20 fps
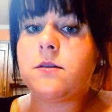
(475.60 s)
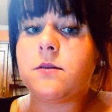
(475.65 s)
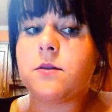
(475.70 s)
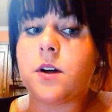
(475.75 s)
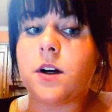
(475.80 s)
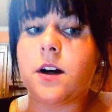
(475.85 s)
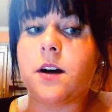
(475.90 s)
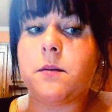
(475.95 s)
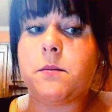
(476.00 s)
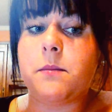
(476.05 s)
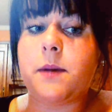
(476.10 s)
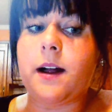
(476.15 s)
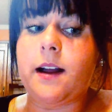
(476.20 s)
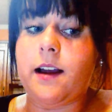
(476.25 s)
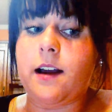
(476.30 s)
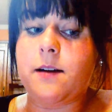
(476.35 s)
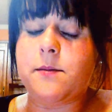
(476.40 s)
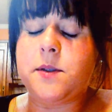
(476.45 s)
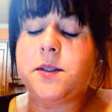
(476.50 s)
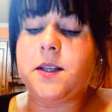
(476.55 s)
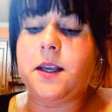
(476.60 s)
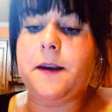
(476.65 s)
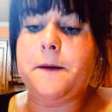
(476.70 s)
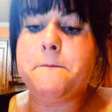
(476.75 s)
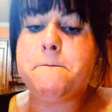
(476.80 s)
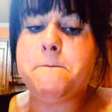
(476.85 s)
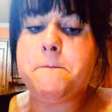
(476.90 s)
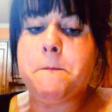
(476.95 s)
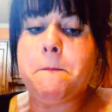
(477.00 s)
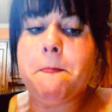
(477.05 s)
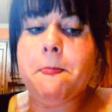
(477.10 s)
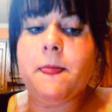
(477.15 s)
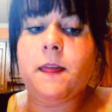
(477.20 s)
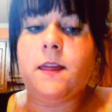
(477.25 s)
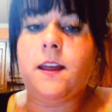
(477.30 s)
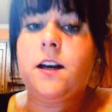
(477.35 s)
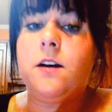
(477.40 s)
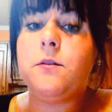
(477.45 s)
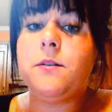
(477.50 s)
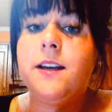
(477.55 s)
biopsy,
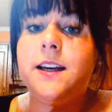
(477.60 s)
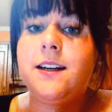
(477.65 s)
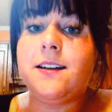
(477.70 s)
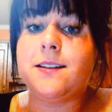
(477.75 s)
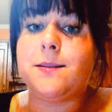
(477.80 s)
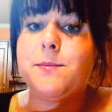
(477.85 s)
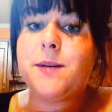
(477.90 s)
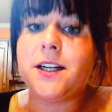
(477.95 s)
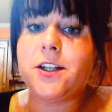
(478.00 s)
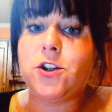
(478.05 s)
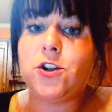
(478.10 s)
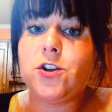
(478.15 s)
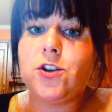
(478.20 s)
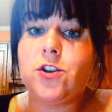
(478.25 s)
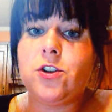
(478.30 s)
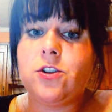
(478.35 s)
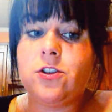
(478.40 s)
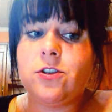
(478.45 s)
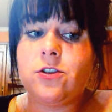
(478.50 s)
they don't get as much